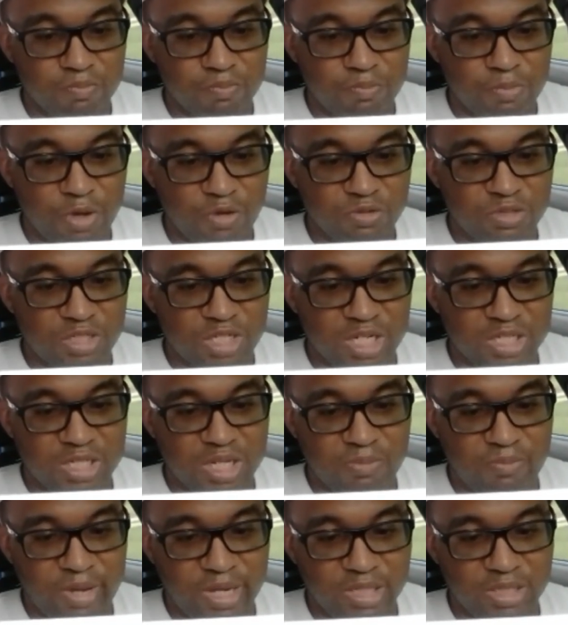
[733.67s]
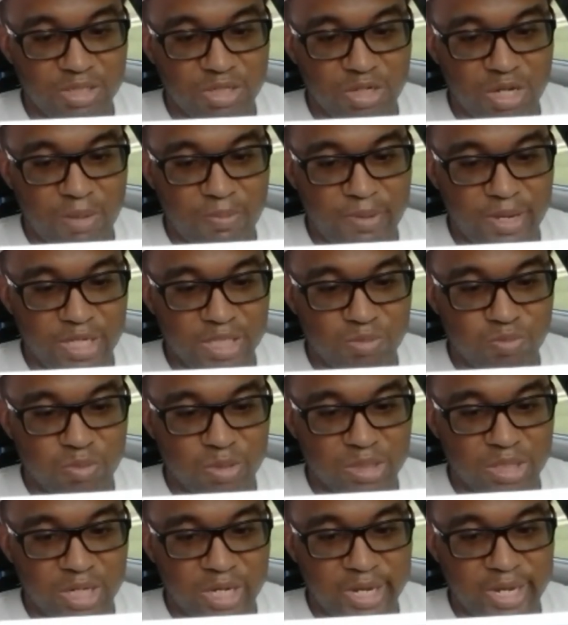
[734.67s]
Both Justin and Max do their best
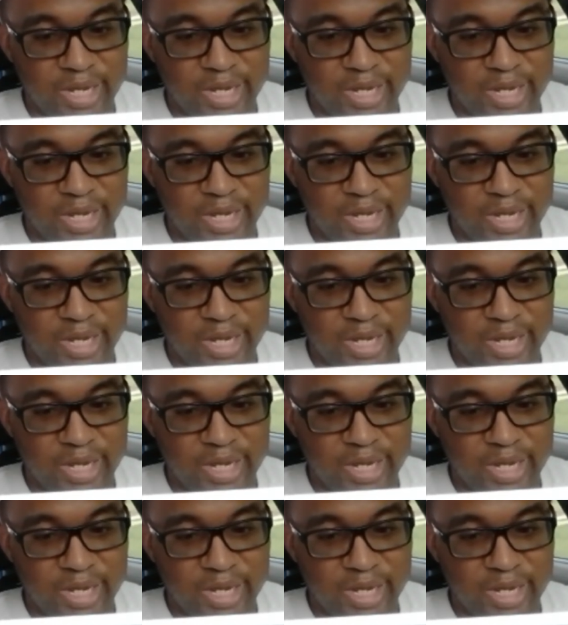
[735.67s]
with the